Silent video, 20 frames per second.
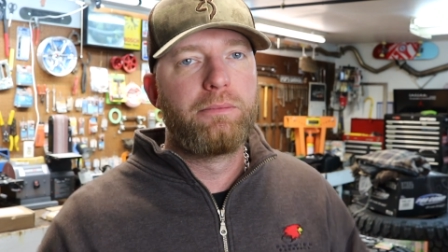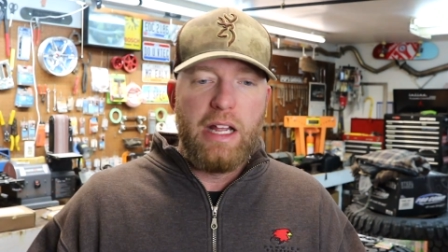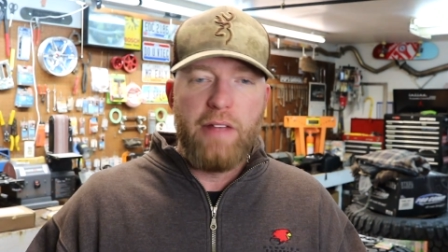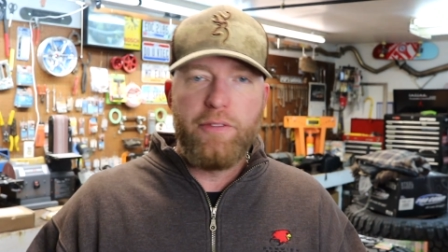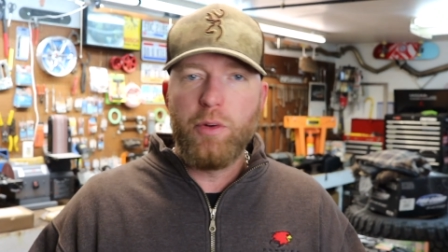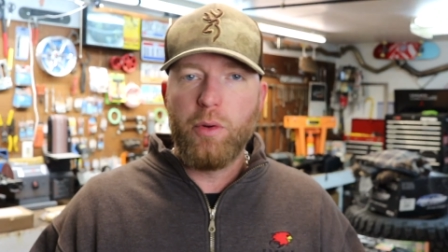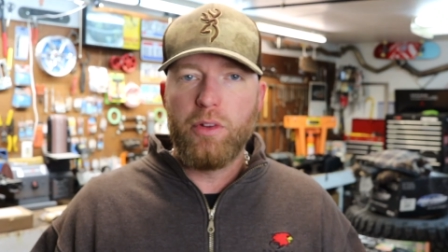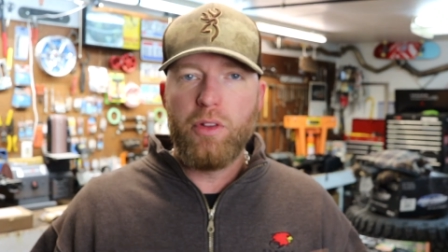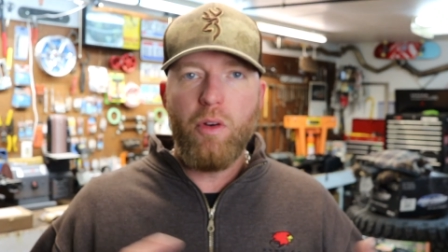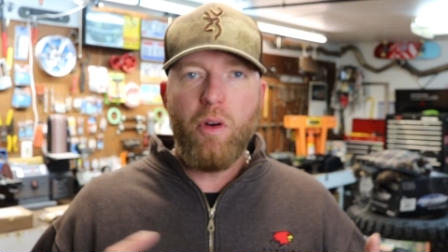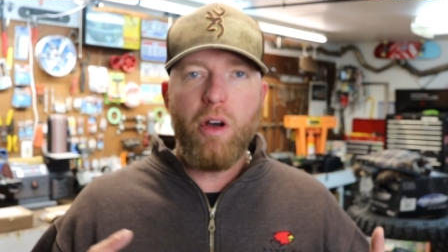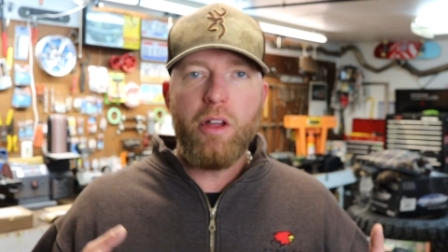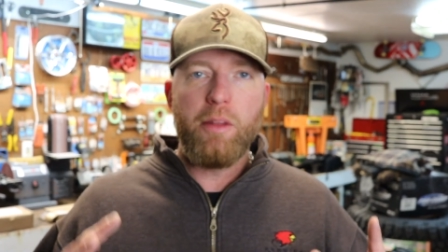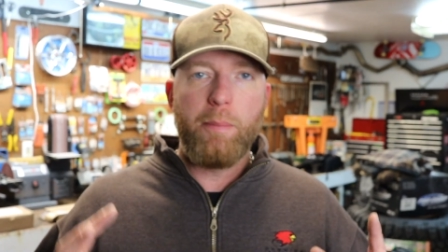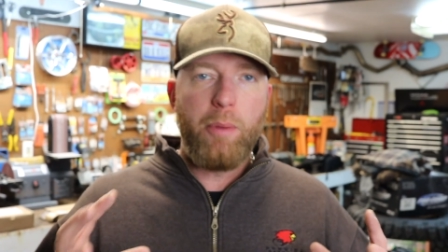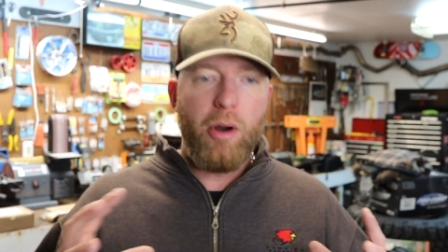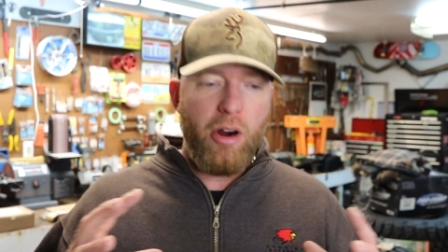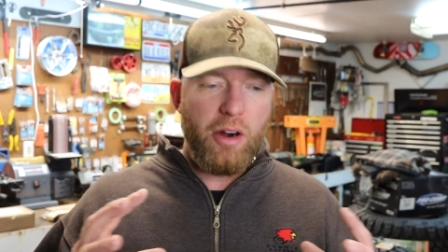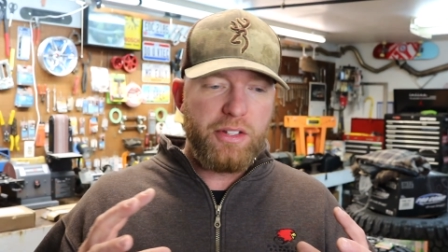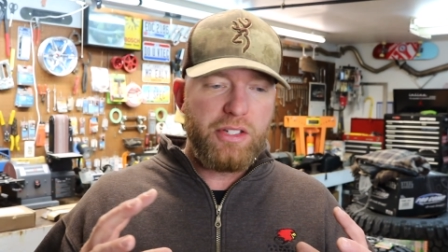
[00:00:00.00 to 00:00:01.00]
If you wanna know all
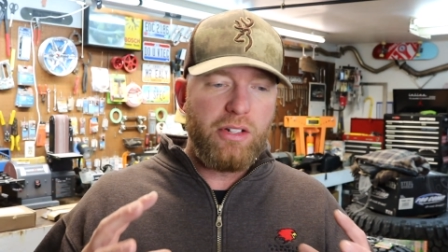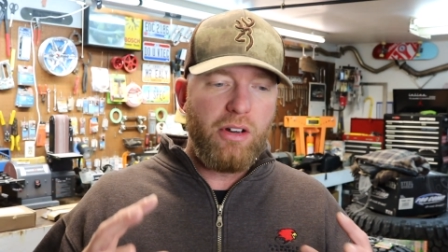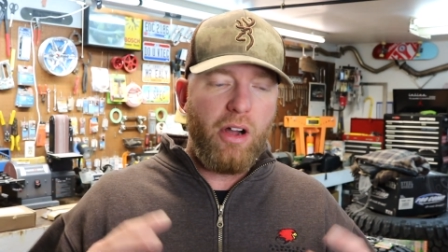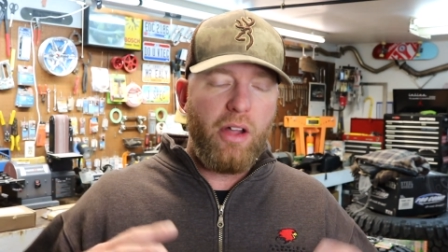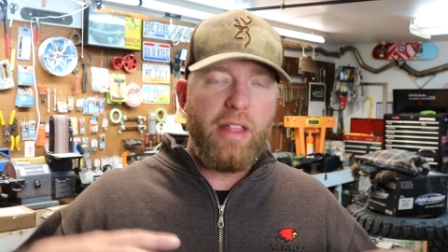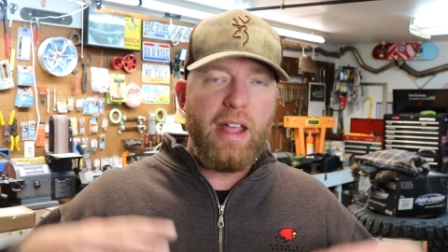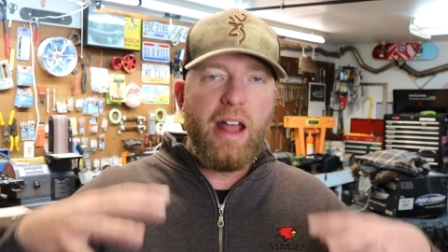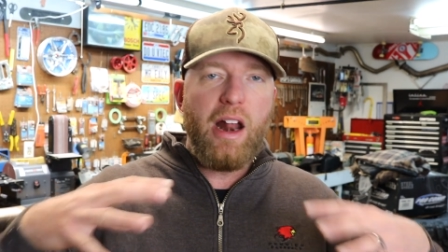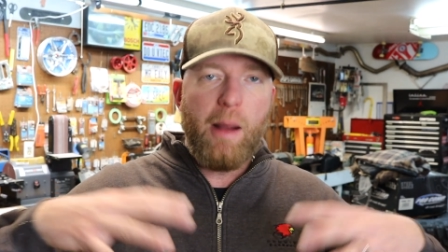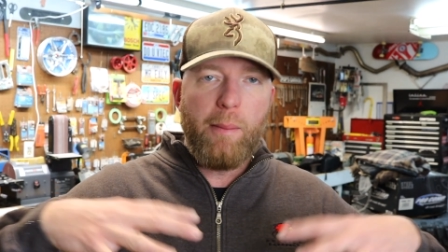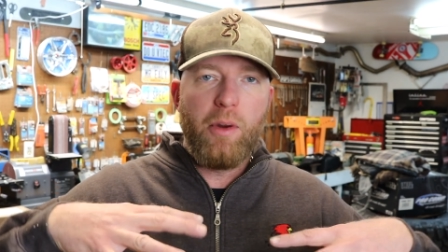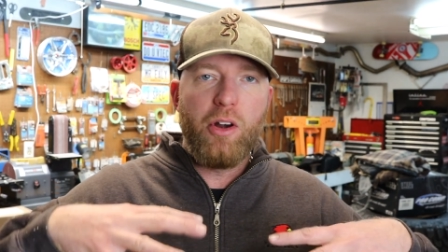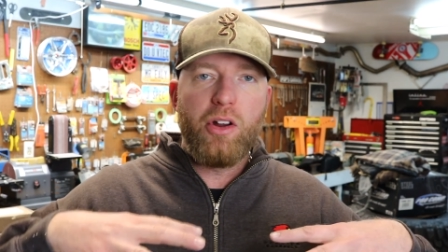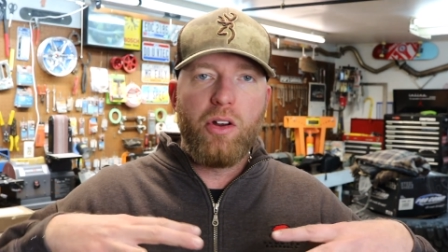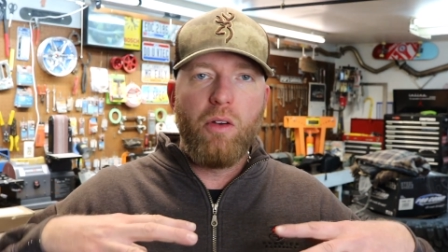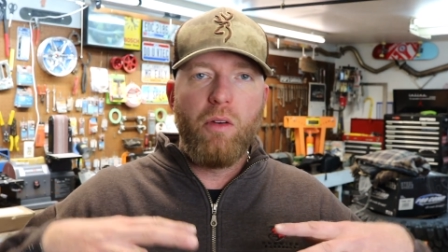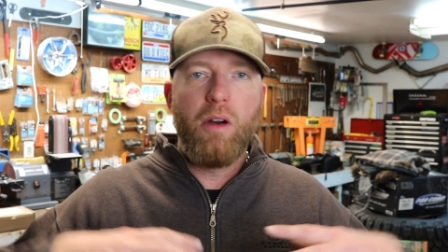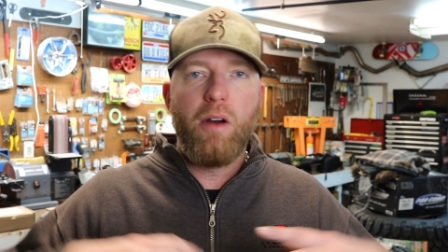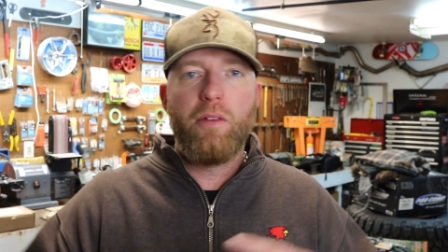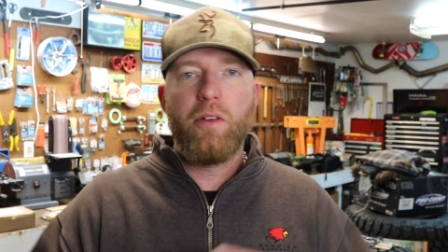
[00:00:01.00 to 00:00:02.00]
the parts and all that, I'm gonna
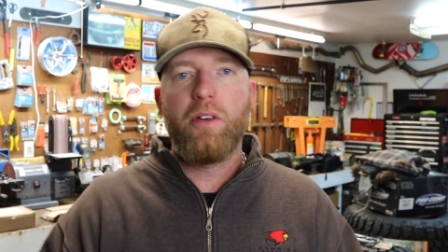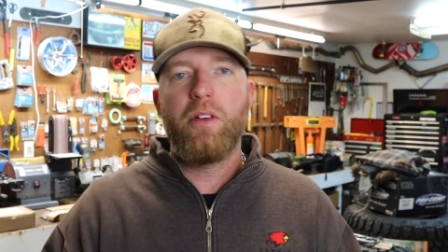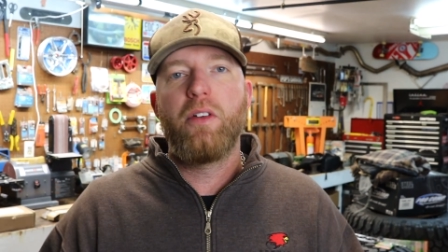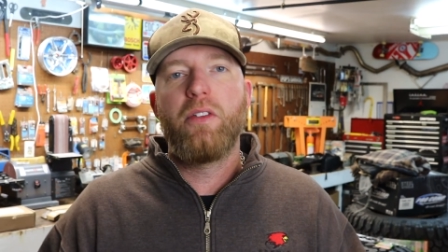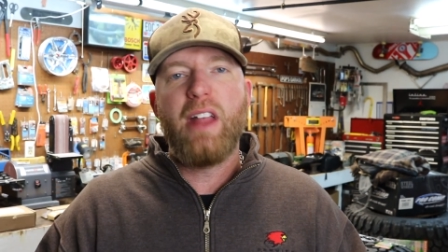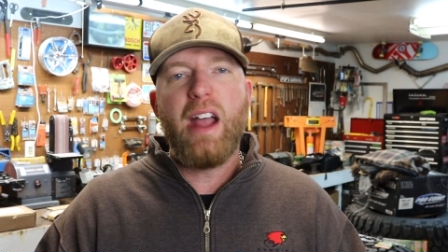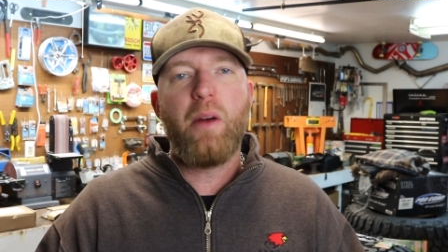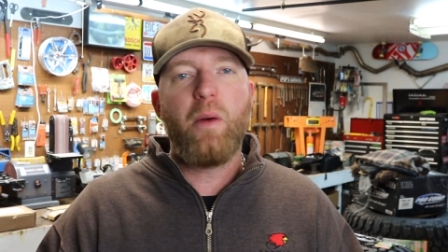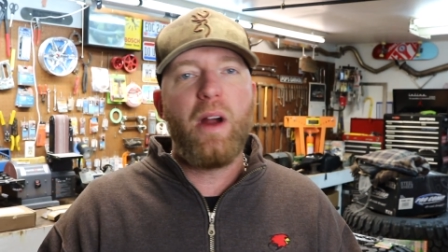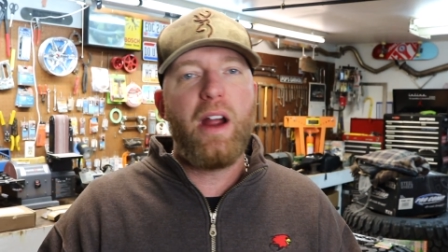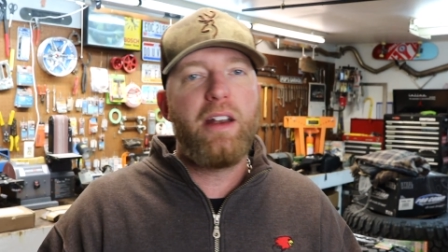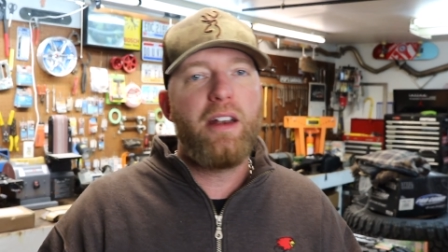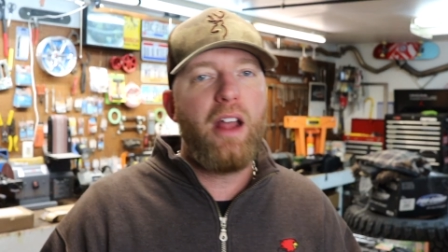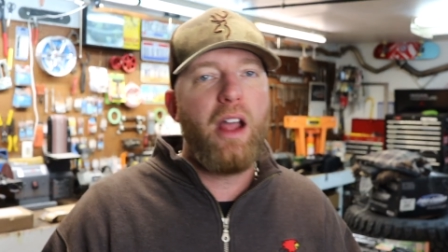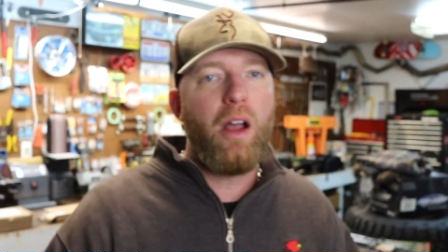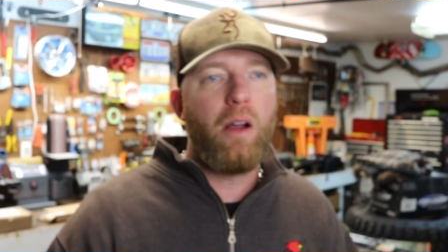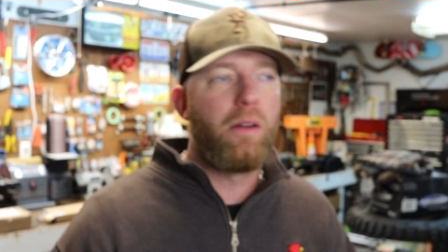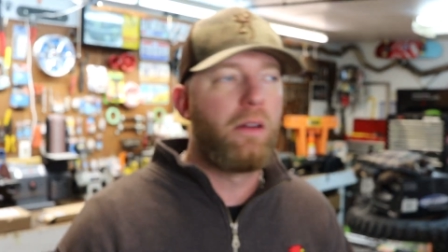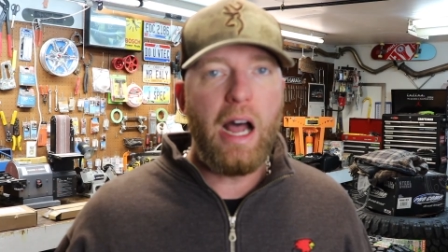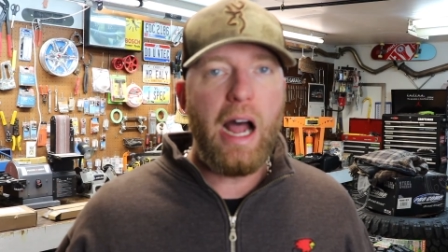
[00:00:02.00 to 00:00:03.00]
go over that right
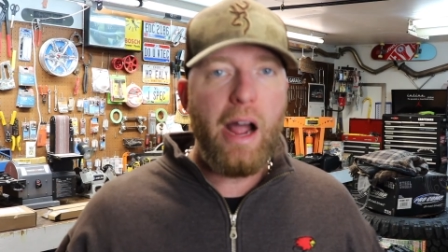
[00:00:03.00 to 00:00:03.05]
now.